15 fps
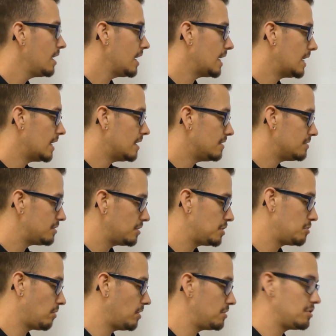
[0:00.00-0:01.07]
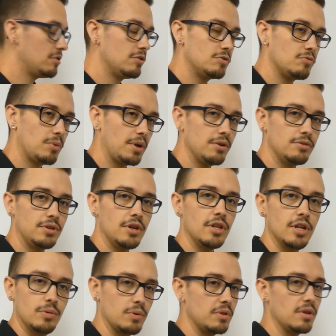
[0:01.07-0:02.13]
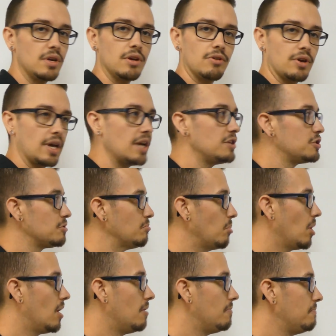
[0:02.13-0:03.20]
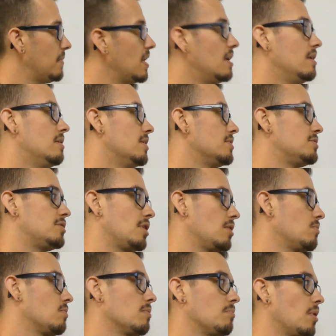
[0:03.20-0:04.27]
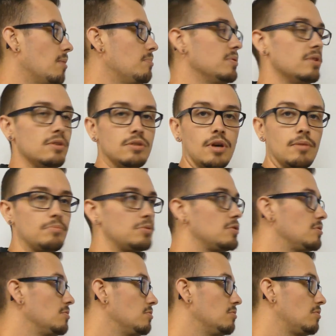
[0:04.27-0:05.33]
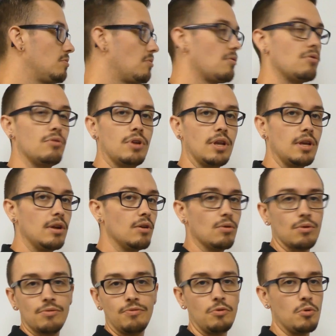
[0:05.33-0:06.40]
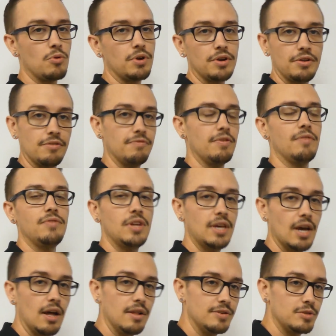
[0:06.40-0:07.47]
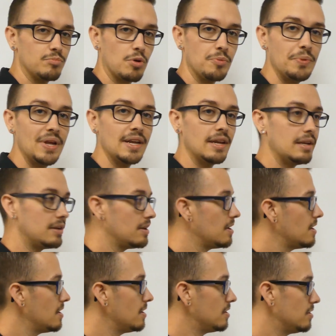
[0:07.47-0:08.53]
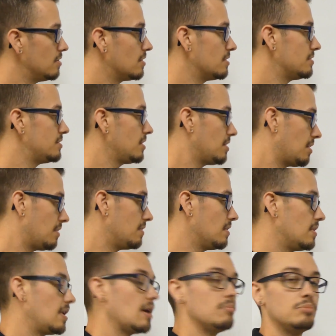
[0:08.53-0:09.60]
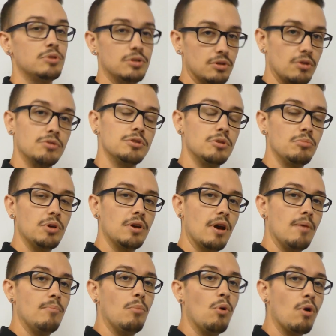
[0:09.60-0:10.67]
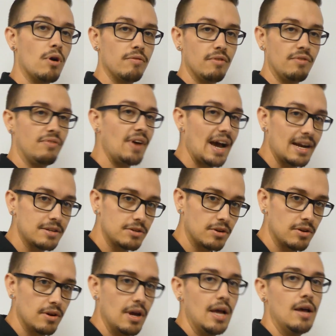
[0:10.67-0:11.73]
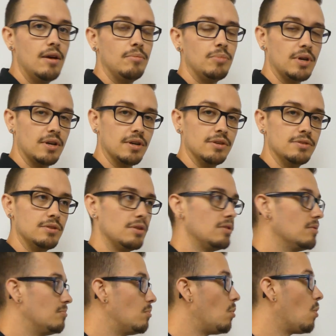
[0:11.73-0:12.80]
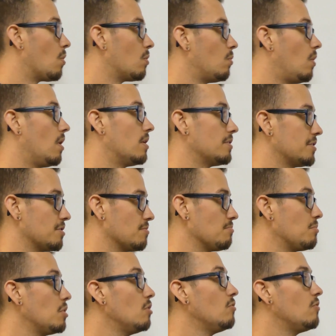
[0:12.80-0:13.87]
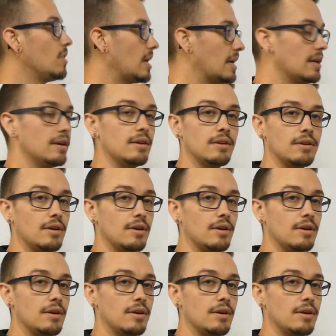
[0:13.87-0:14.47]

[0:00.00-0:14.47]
In situations where you're dealing with an irrigation pump, let's say we're bumping this up to 30 or 40 or 50 gallons per minute, you can see that the depth starts to become more of a factor because the more water you're moving,